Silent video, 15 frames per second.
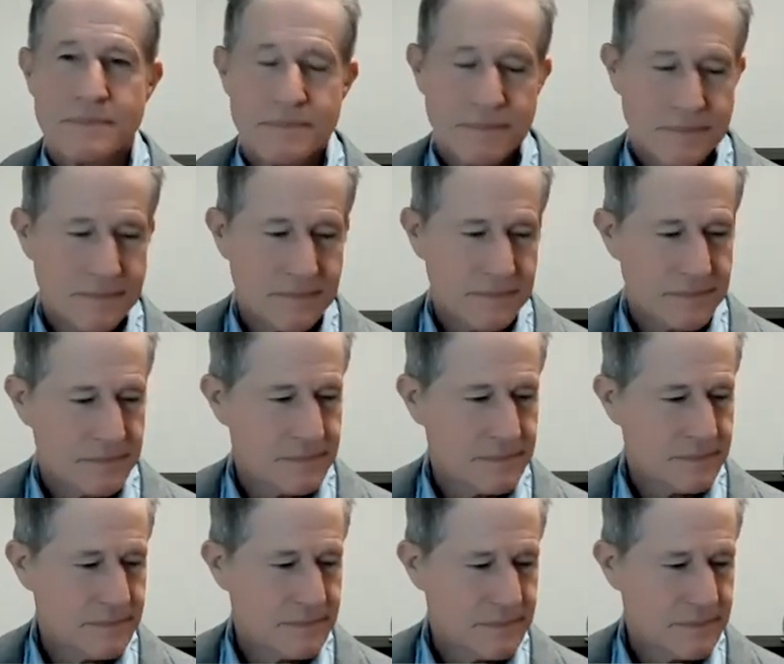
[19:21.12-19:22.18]

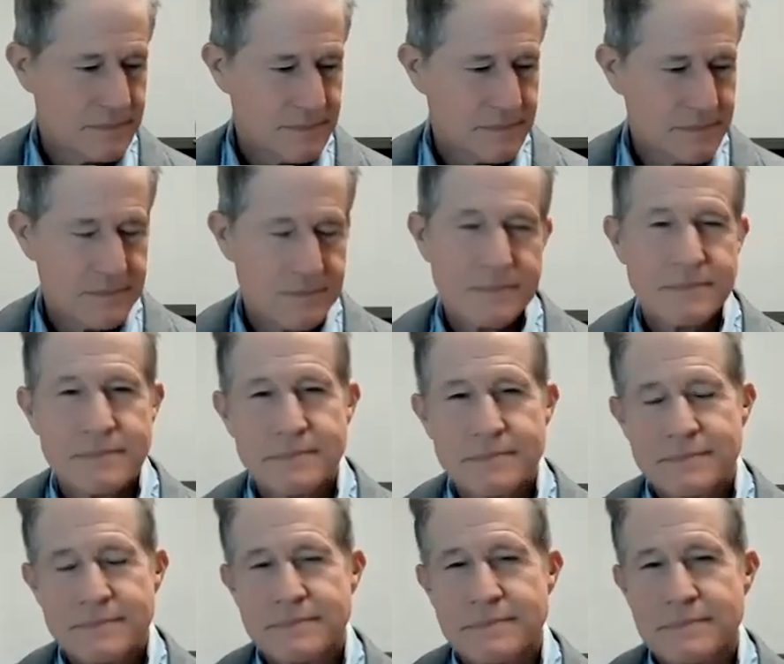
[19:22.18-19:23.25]

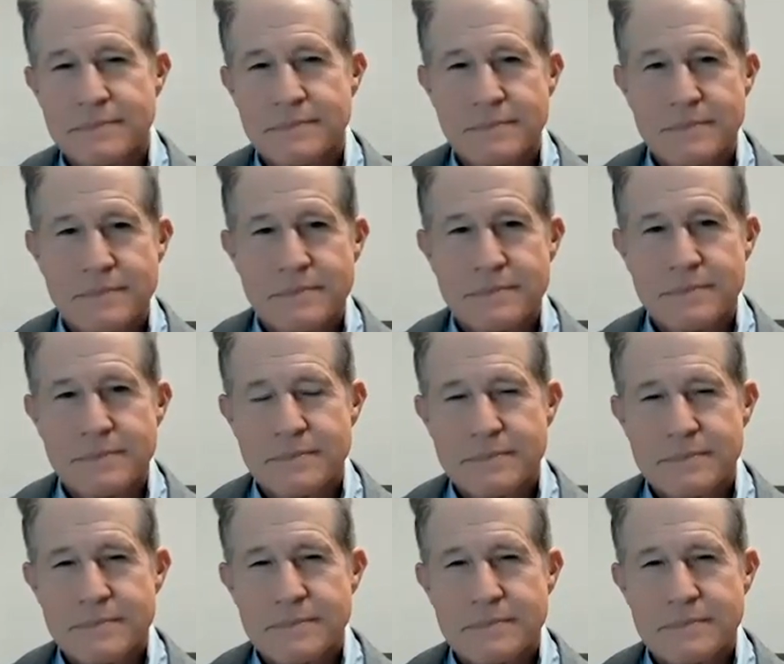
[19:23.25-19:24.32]

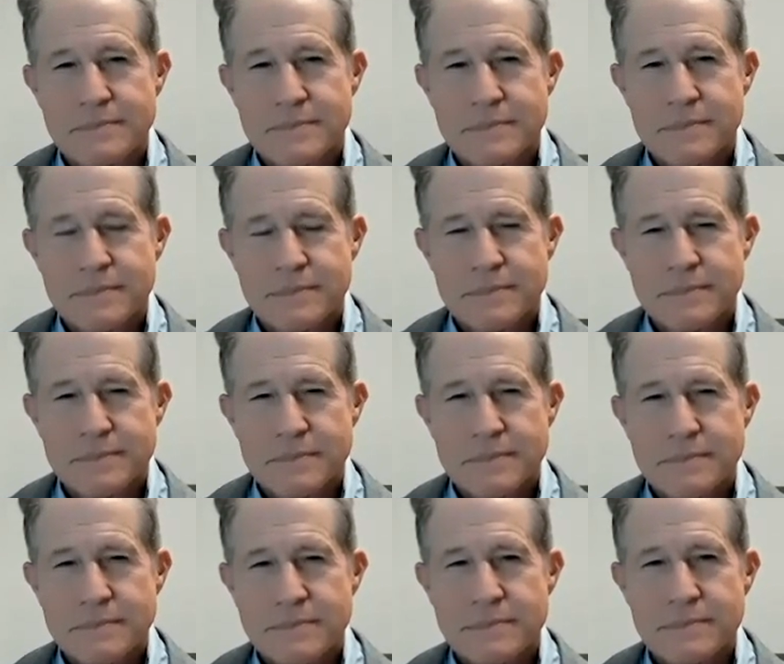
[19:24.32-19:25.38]

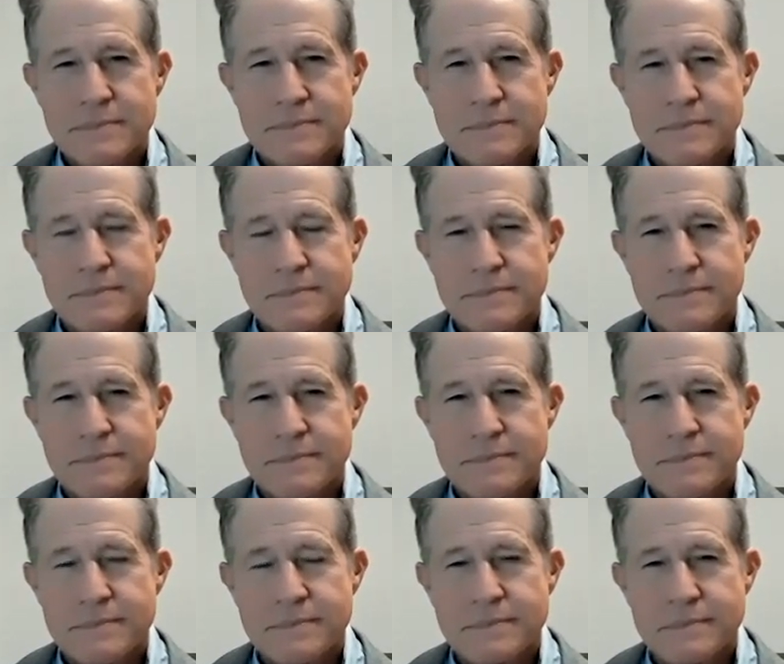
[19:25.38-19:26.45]

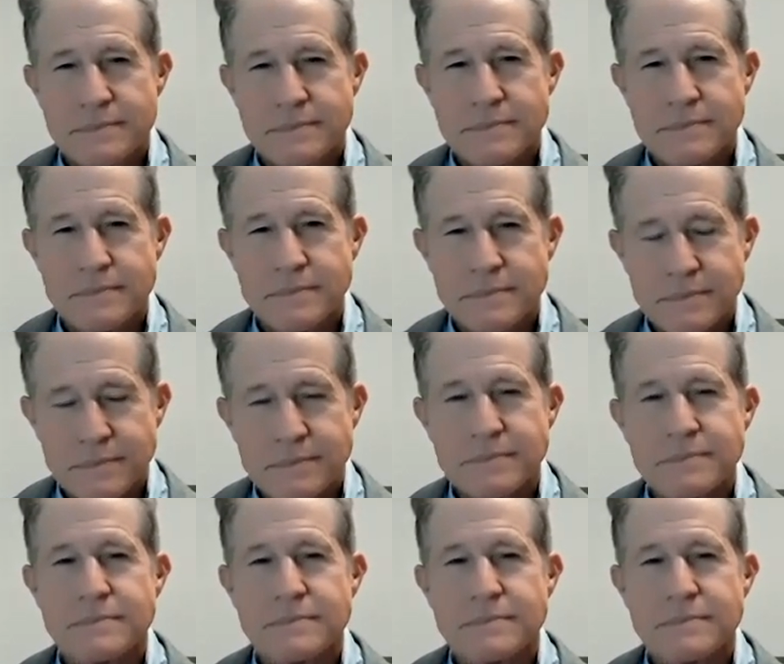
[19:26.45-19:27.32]
No words are spoken by the person on screen.